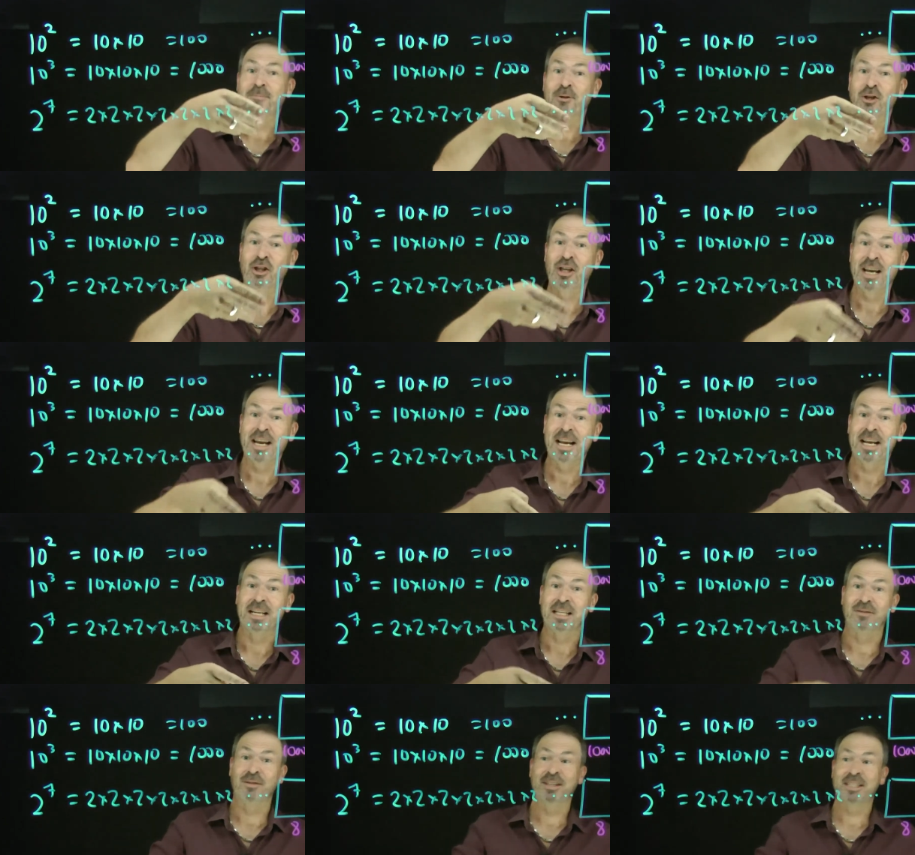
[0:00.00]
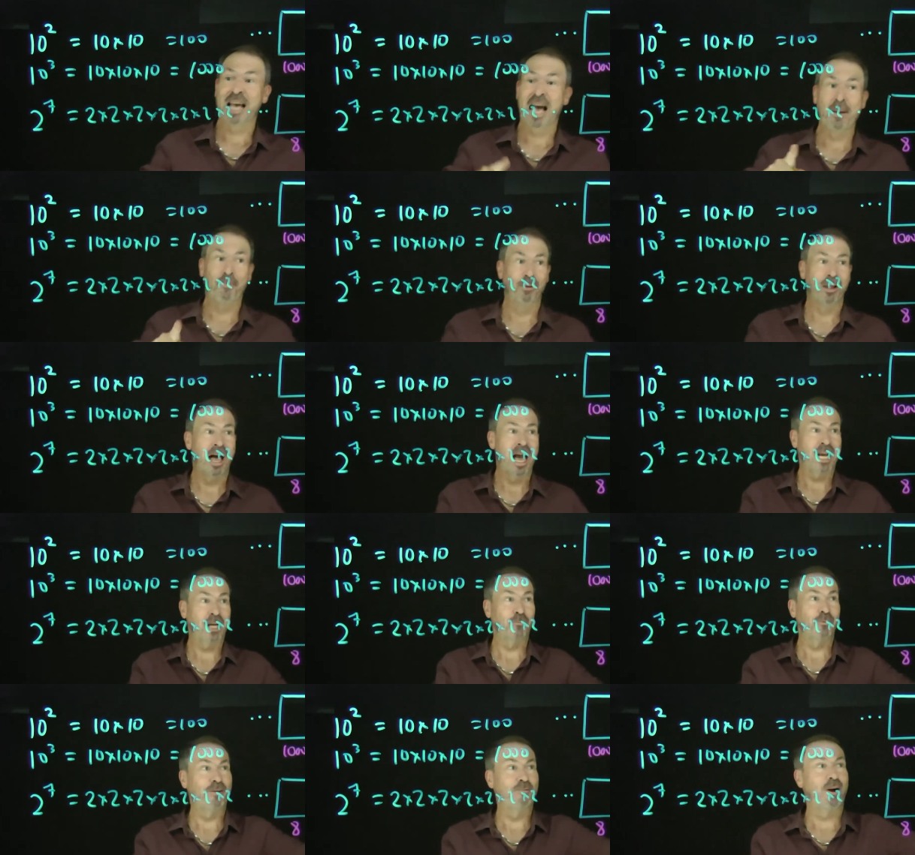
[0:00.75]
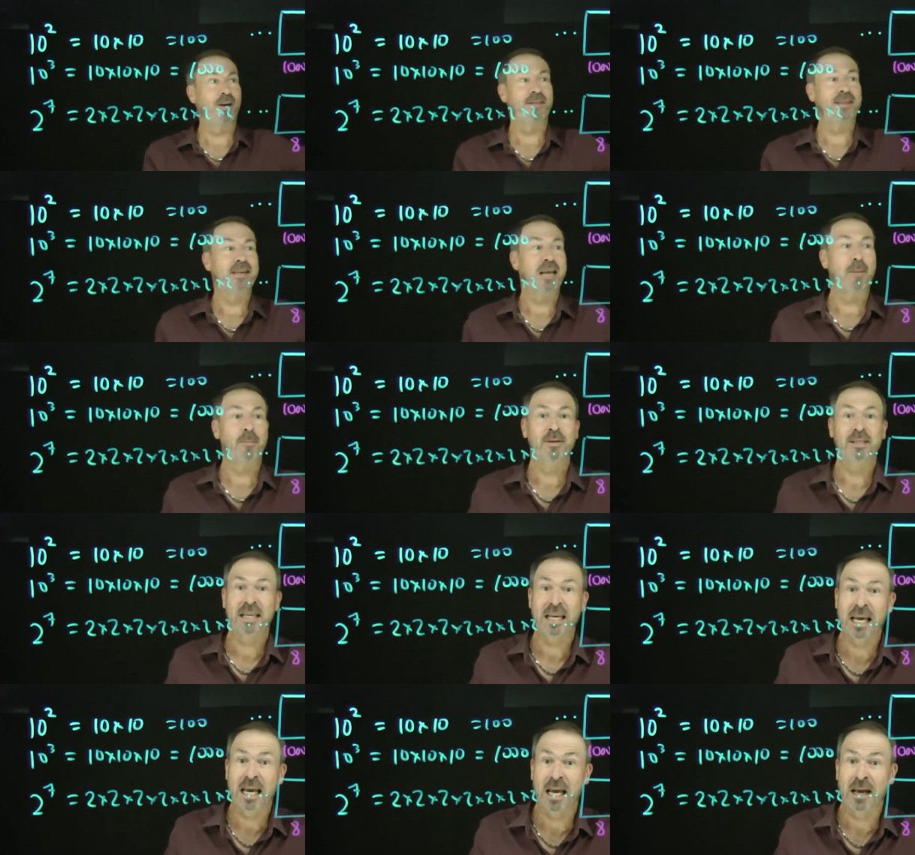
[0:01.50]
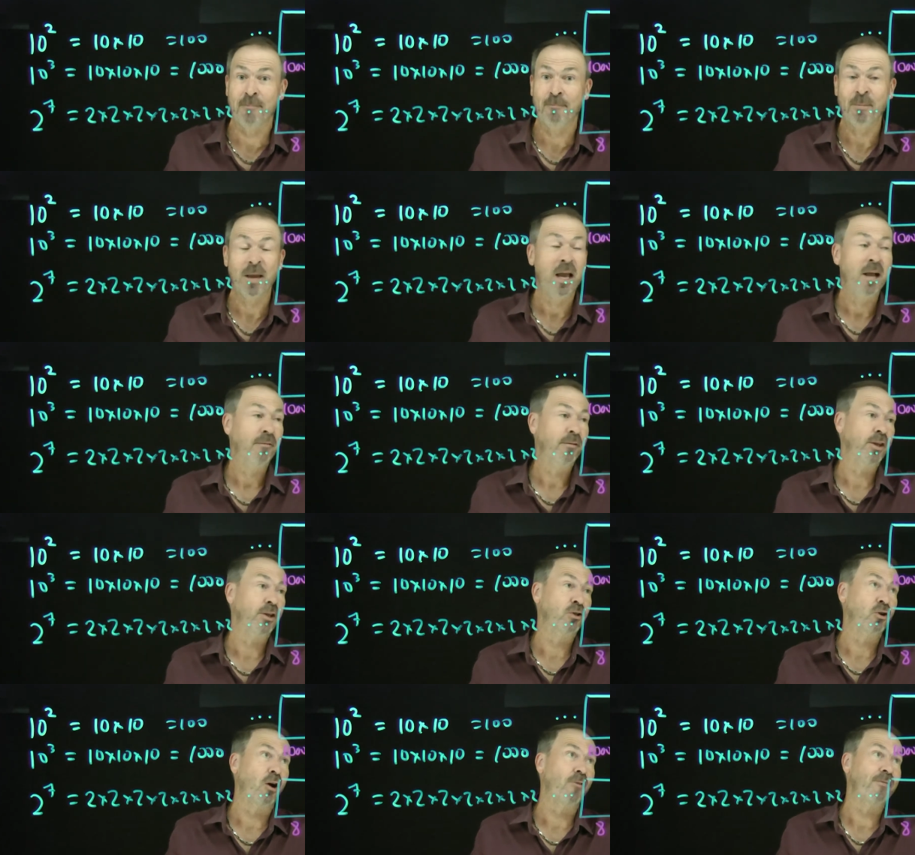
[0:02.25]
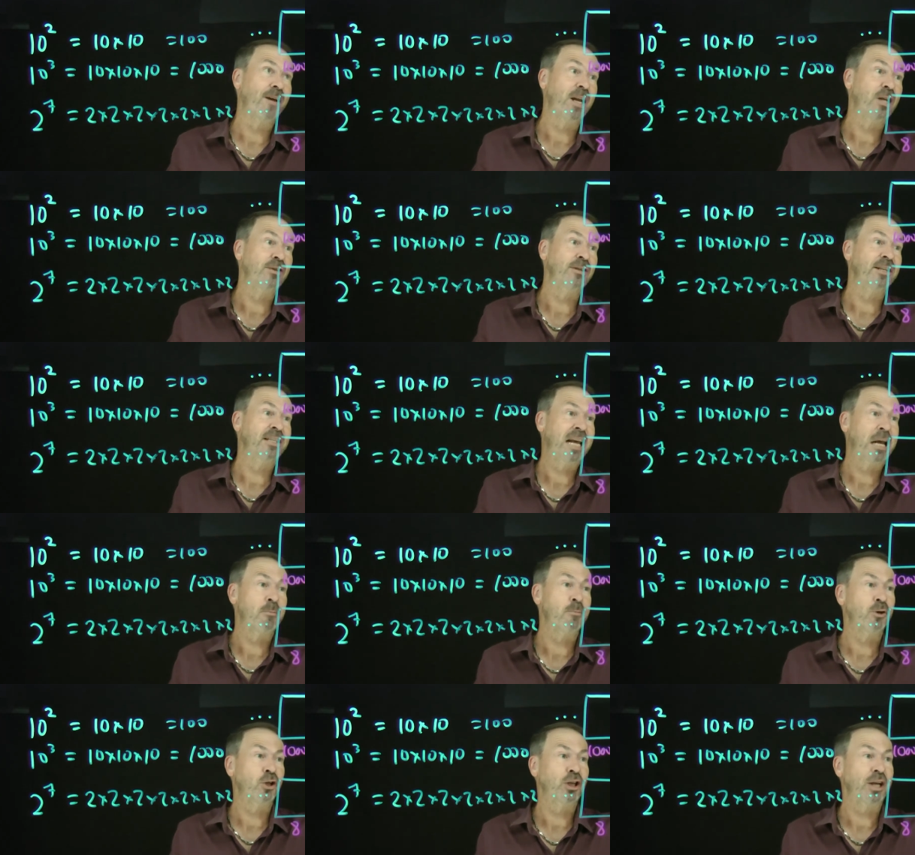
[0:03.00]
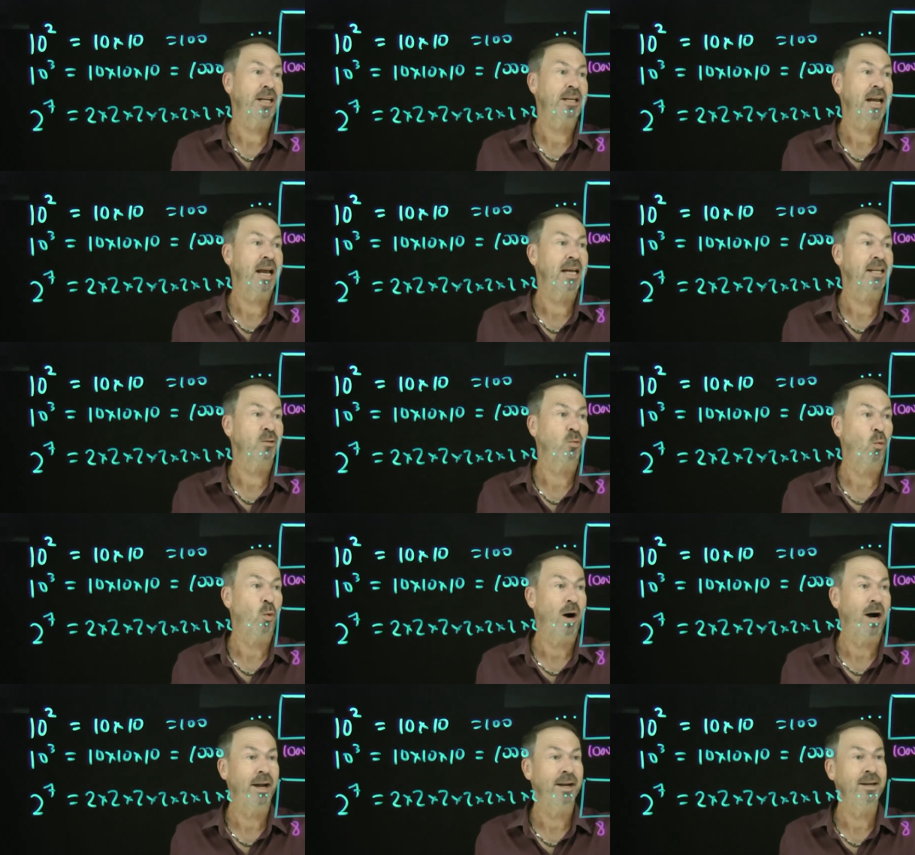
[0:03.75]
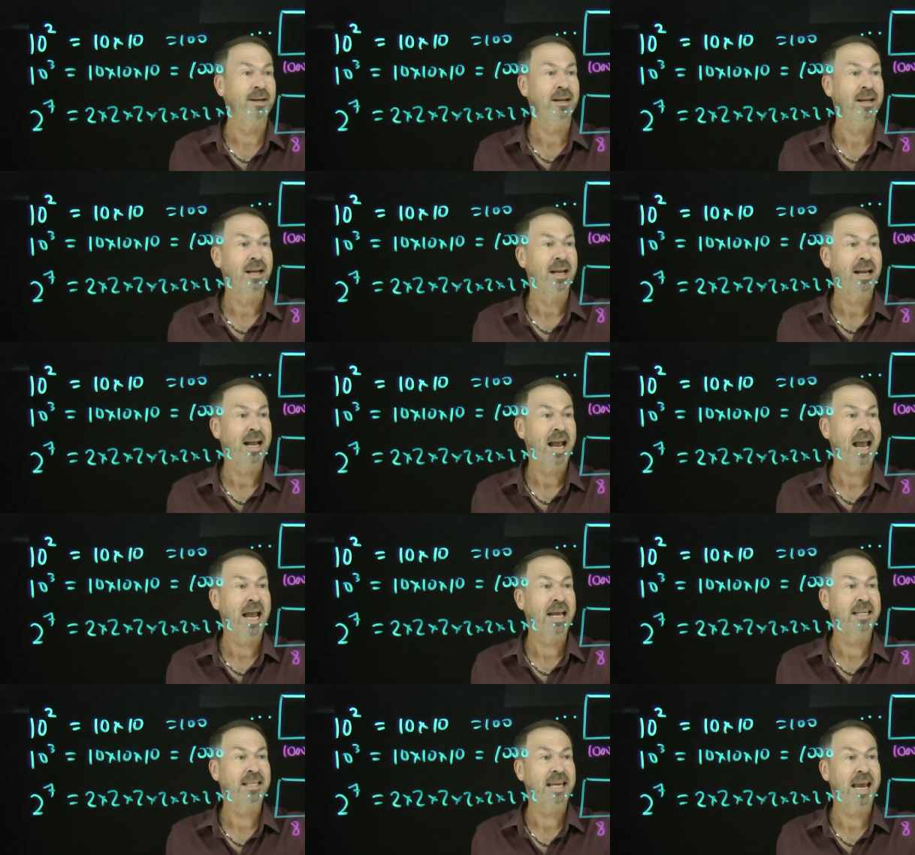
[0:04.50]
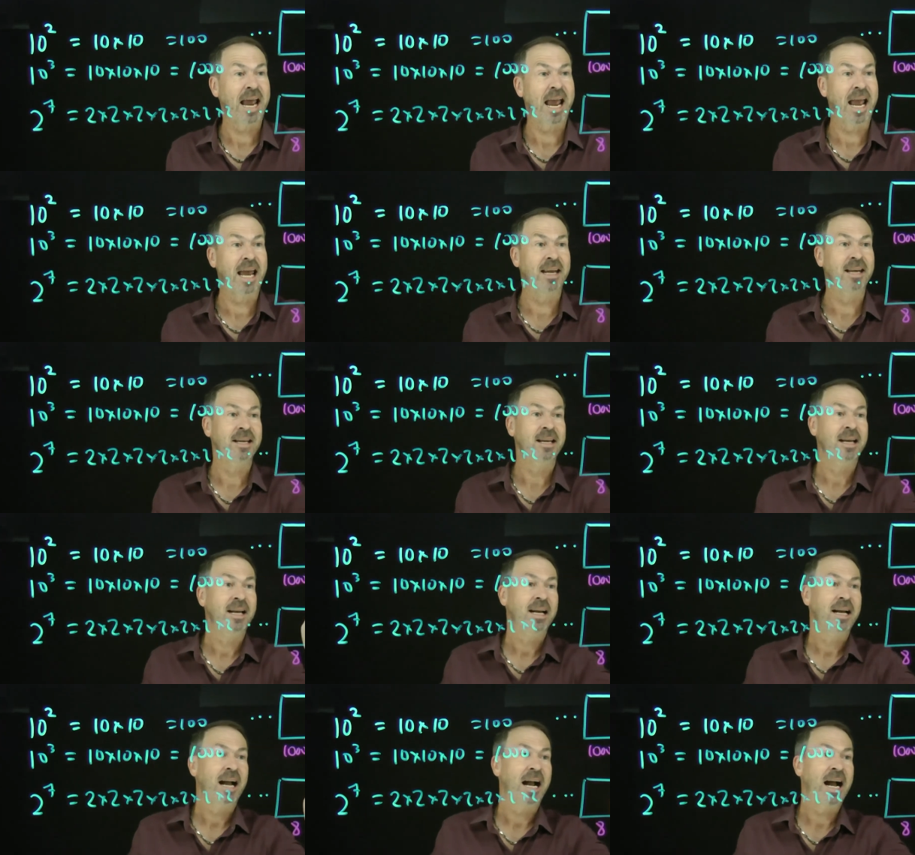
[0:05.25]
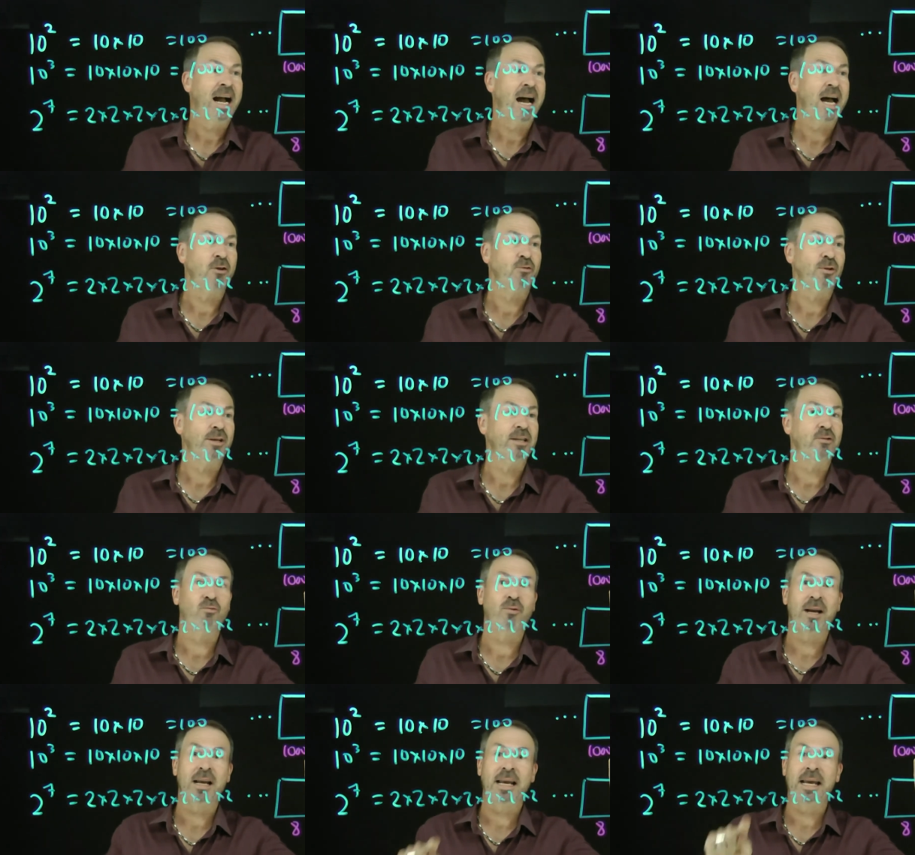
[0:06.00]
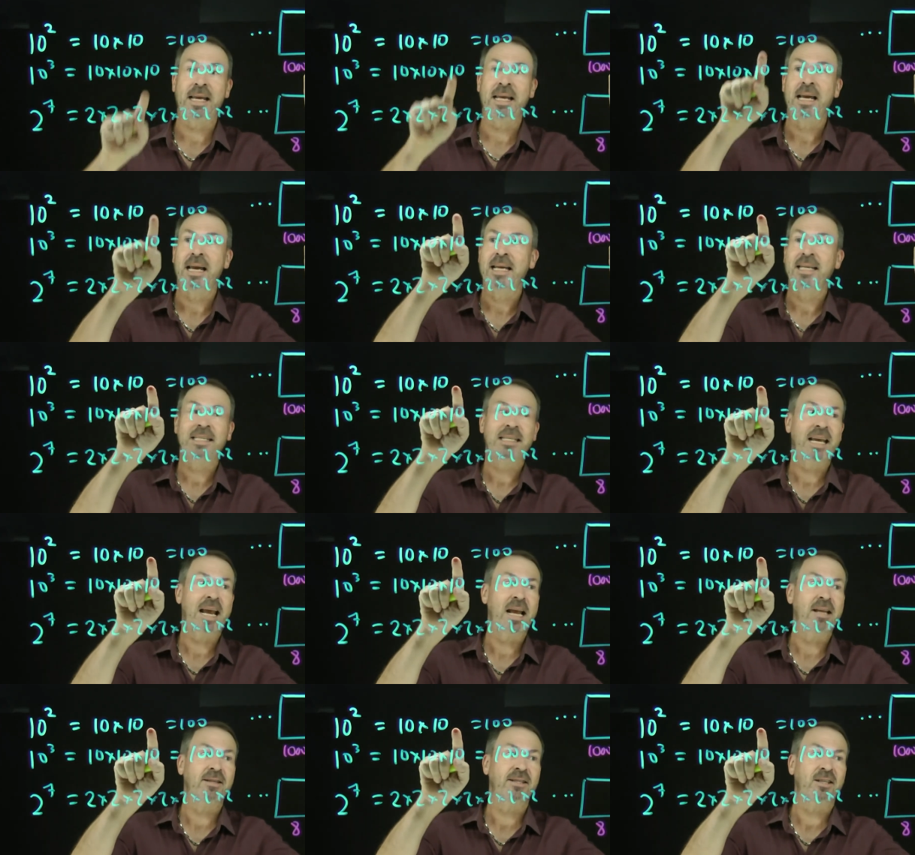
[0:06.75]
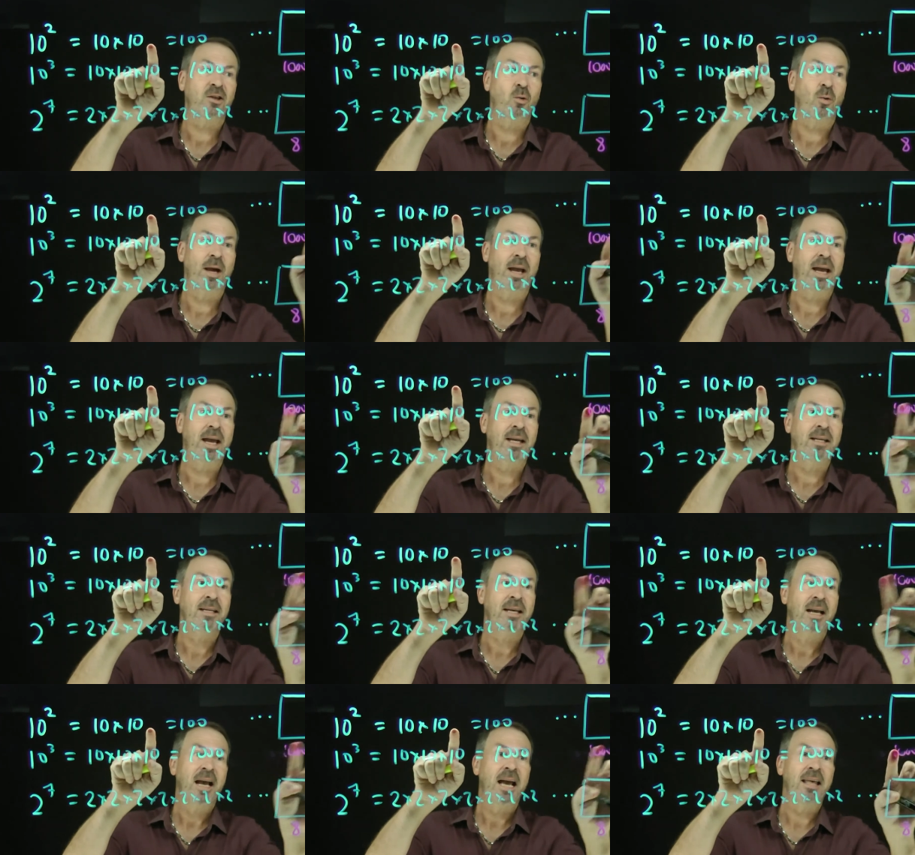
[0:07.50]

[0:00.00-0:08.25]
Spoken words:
machines. For example, I could rewrite the numbers here for the dot values of the 10 machine as 1 and 10. 100 is really 10 squared.